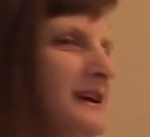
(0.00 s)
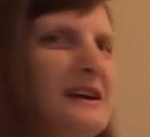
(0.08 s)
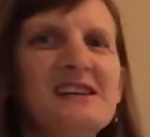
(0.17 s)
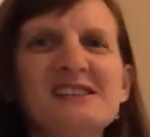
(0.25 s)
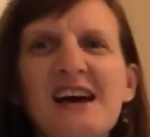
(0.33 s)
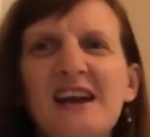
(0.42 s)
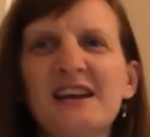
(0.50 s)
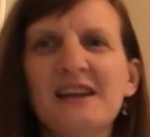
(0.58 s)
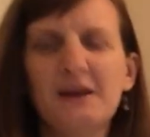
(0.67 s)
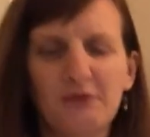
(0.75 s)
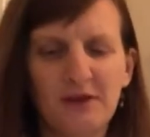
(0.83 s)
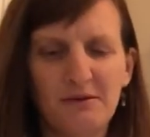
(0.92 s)
is that in
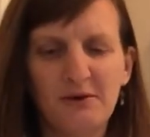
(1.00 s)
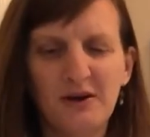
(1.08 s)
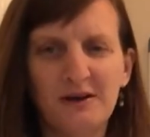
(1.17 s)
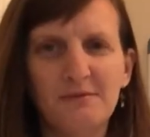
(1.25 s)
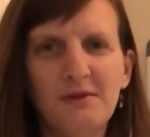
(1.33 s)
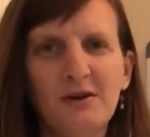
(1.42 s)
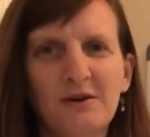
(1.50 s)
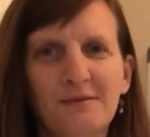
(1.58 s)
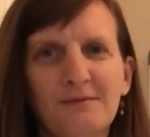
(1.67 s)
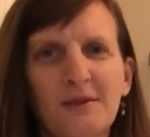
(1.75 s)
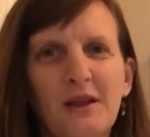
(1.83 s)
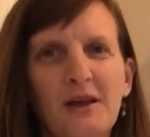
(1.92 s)
equilibrium
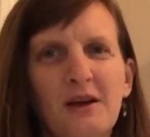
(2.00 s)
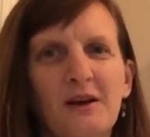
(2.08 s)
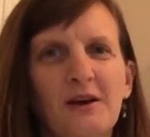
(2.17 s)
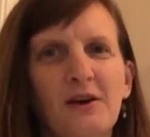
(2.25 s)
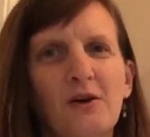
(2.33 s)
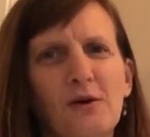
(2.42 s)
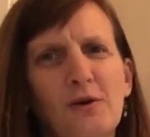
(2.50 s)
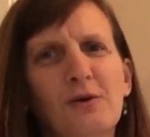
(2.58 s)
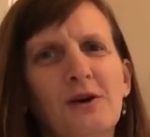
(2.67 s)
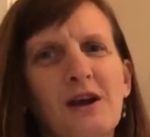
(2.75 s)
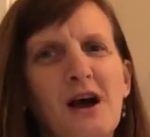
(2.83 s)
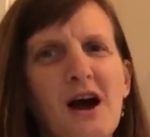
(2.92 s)

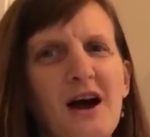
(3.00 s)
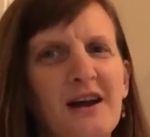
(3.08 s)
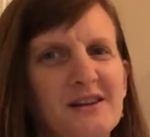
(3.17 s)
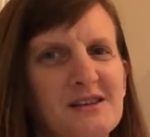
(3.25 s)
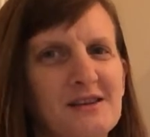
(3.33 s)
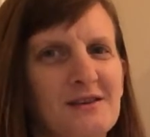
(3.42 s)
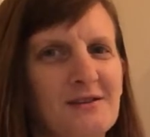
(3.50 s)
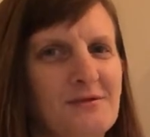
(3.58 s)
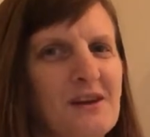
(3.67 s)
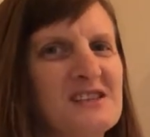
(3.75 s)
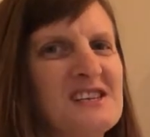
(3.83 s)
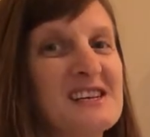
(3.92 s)
or not?
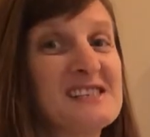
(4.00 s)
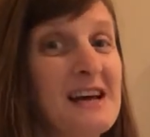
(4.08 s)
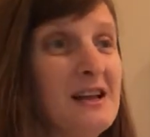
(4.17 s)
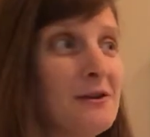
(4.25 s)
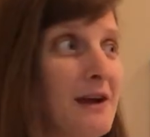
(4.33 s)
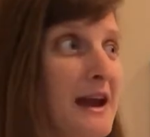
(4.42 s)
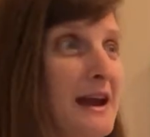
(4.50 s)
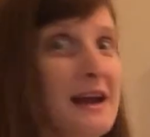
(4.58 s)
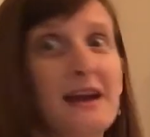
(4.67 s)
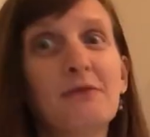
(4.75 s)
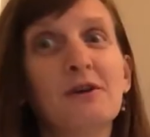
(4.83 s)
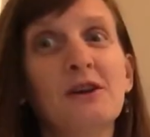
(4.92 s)
Well, it's
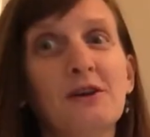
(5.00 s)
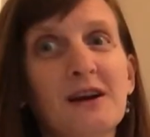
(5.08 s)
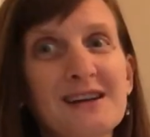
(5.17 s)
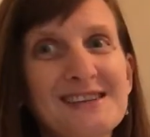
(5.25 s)
accelerating, and when you're